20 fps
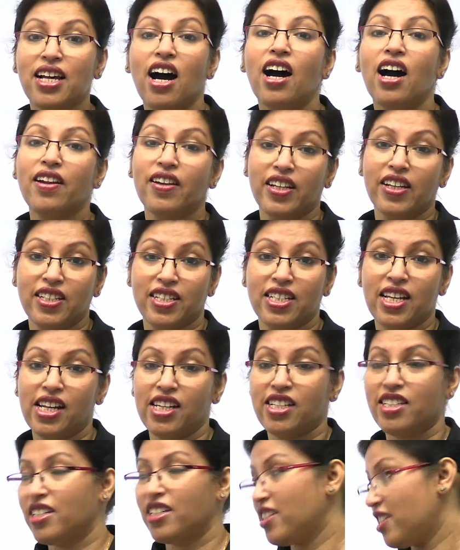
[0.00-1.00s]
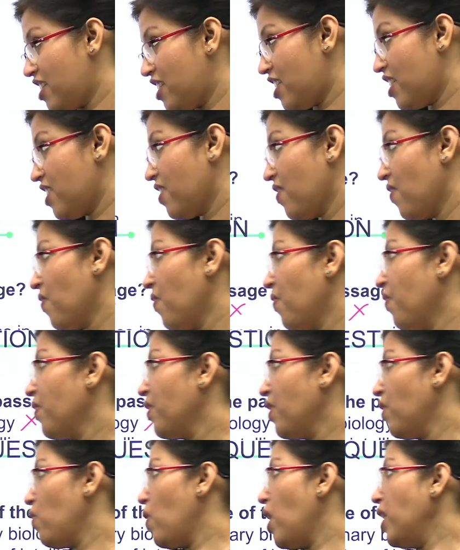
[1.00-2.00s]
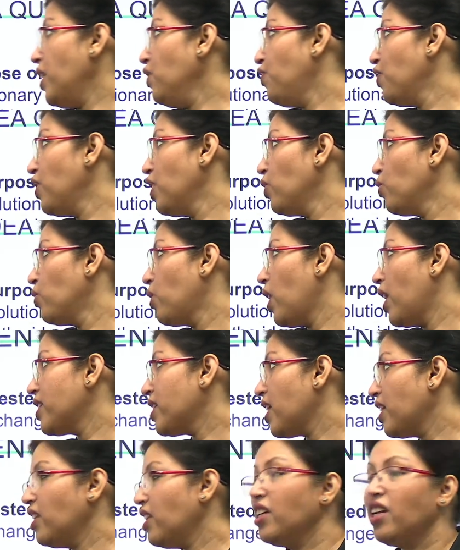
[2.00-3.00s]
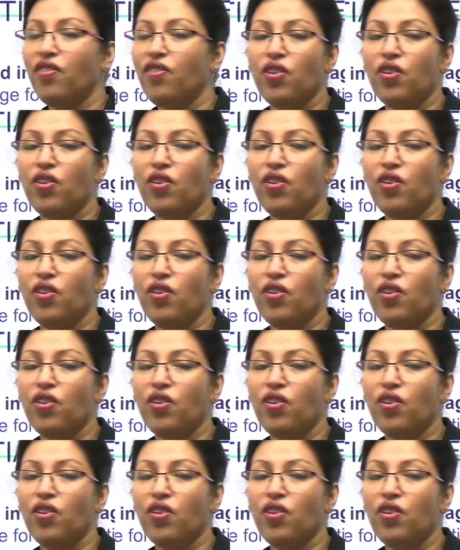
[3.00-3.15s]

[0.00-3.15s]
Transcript: are intelligent. Wonderful, you guys. I think